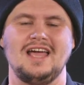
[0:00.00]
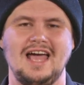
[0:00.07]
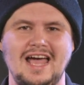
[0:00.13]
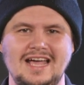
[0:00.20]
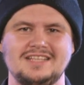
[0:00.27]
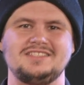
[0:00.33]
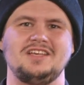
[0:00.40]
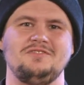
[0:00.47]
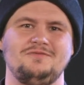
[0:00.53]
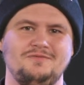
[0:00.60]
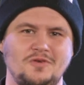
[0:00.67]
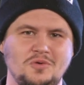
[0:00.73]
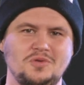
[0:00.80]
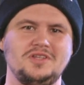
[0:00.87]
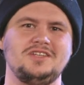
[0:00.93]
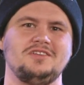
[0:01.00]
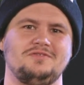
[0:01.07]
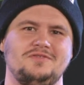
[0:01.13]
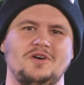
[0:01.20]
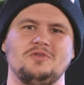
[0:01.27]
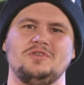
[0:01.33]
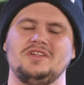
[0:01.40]
as a fully
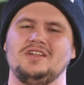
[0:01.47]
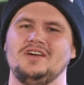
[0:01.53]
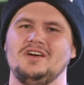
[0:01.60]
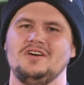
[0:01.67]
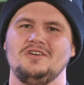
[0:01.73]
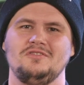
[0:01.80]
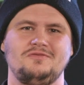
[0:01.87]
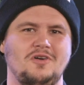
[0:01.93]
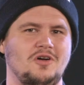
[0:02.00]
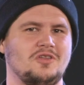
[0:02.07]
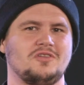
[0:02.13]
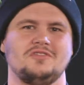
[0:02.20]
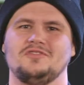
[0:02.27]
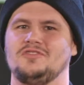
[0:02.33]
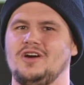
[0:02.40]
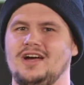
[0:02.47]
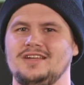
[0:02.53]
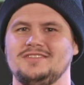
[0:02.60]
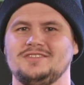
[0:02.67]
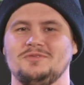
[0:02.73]
devoted follower of Christ.